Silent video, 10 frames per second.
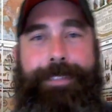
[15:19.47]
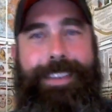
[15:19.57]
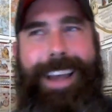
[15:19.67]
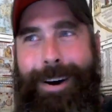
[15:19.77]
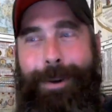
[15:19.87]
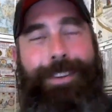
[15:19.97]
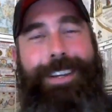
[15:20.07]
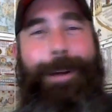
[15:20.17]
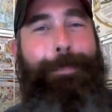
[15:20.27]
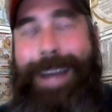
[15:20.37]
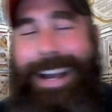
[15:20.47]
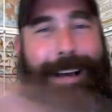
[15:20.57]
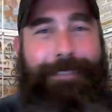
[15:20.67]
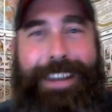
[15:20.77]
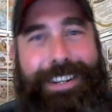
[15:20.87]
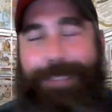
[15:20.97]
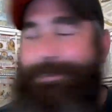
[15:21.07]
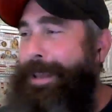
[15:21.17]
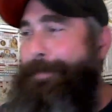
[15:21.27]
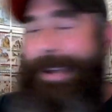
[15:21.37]
No, you don't plant a vineyard
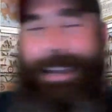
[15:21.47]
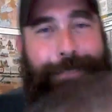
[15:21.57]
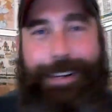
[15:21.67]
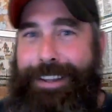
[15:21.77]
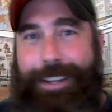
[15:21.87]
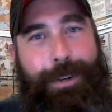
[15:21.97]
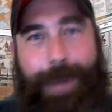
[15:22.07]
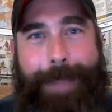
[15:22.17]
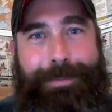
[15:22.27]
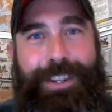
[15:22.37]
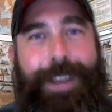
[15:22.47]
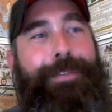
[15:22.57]
for the benefit of the grapes.